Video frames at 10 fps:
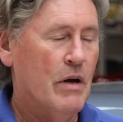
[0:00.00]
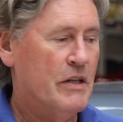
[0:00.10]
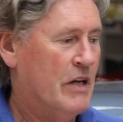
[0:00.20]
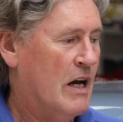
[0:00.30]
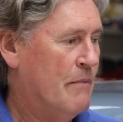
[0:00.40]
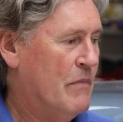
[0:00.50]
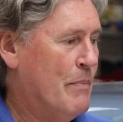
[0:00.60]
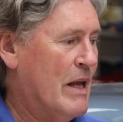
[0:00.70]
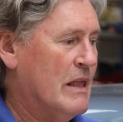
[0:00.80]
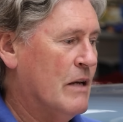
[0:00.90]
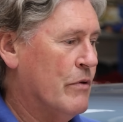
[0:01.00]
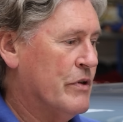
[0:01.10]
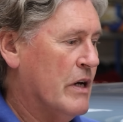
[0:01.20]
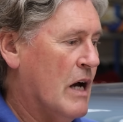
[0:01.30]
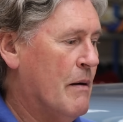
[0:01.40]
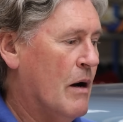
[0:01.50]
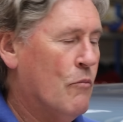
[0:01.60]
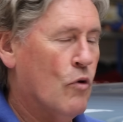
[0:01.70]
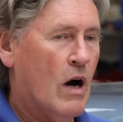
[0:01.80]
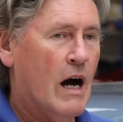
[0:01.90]
but the Bentley was a
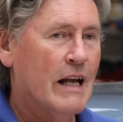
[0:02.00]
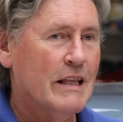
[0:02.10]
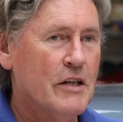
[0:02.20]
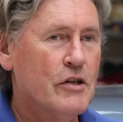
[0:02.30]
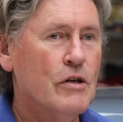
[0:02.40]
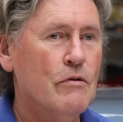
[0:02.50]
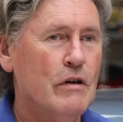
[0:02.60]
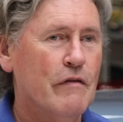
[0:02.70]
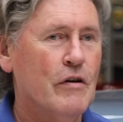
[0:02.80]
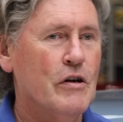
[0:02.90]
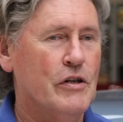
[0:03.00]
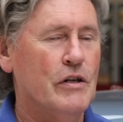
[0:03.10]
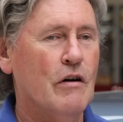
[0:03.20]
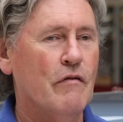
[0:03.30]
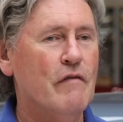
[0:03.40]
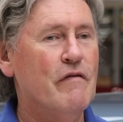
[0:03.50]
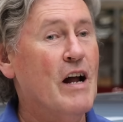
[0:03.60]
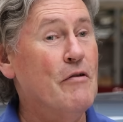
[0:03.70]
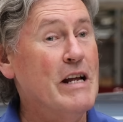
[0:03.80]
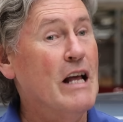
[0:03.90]
more highly tuned version of a
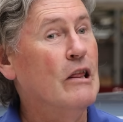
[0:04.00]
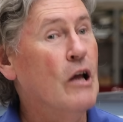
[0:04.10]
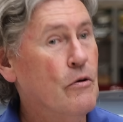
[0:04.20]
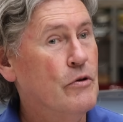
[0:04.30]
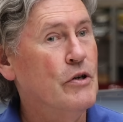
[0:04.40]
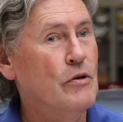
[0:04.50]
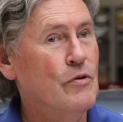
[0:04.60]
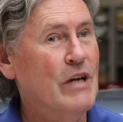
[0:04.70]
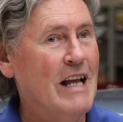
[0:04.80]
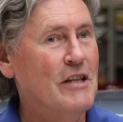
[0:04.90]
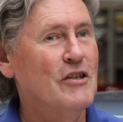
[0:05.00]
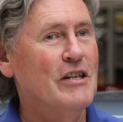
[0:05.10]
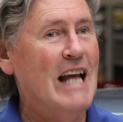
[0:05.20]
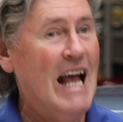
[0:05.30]
very low tuned engine